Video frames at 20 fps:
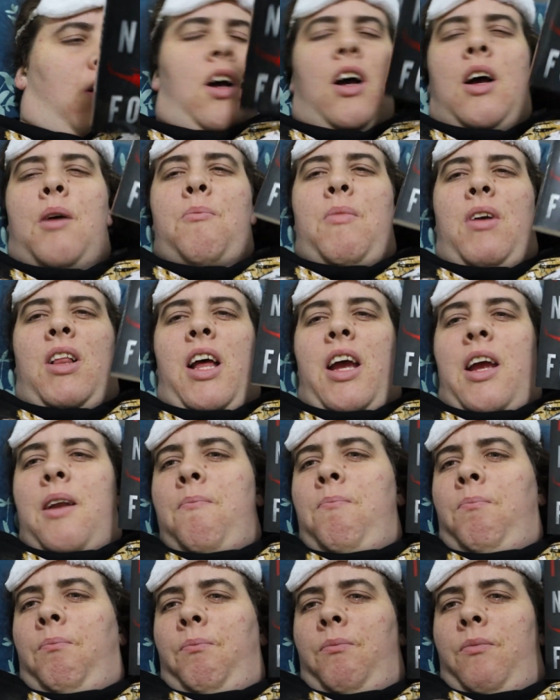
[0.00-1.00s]

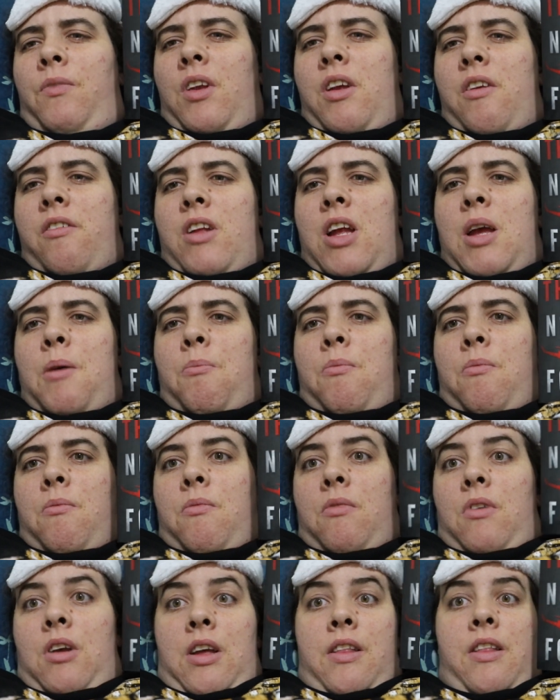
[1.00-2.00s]
McLean. His name
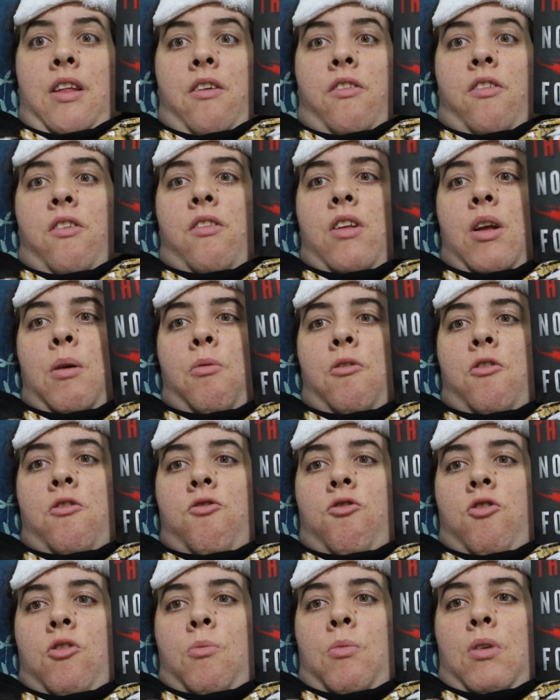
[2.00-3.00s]
in this, his name
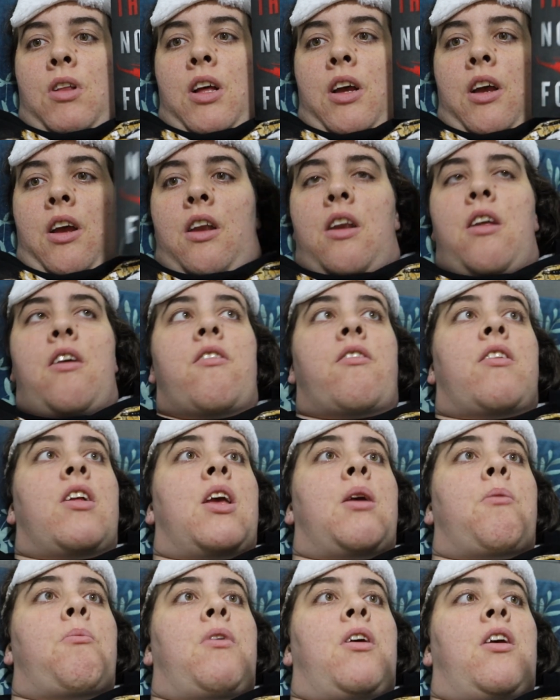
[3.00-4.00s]
isn't John McLean. His
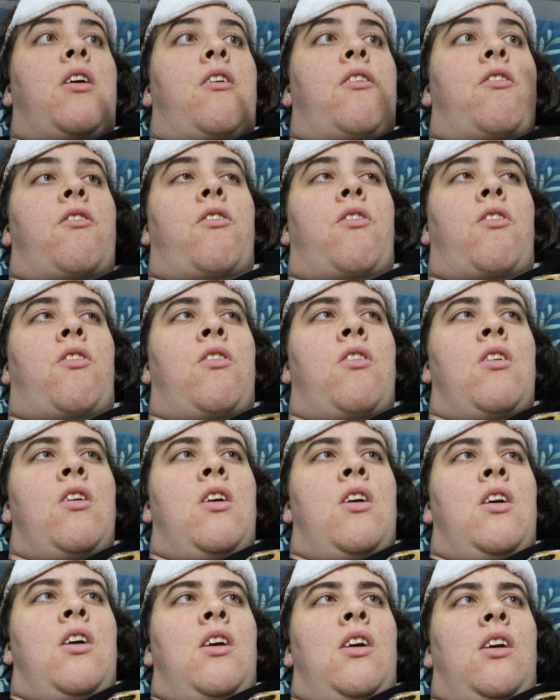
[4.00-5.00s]
name is
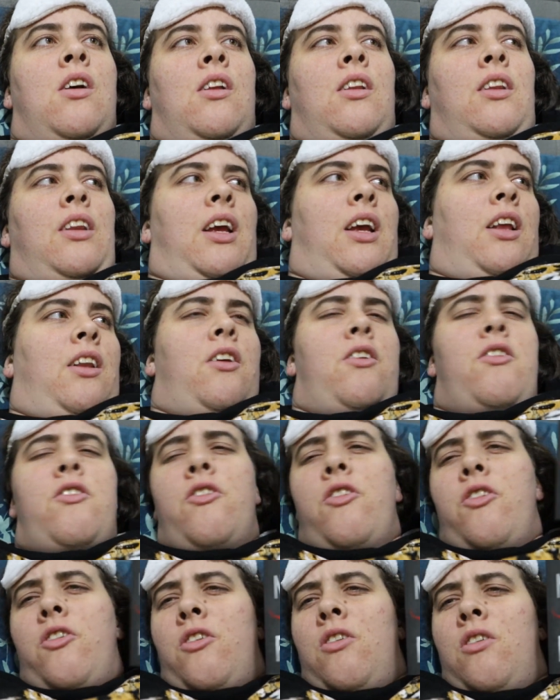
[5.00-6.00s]

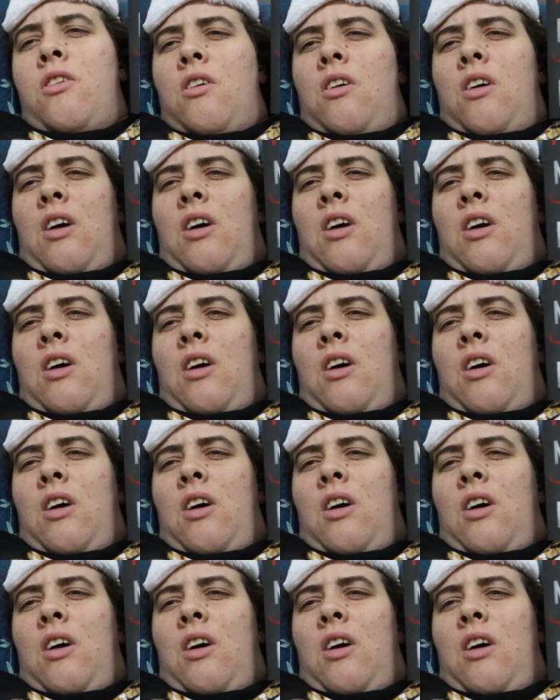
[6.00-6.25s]
Leland.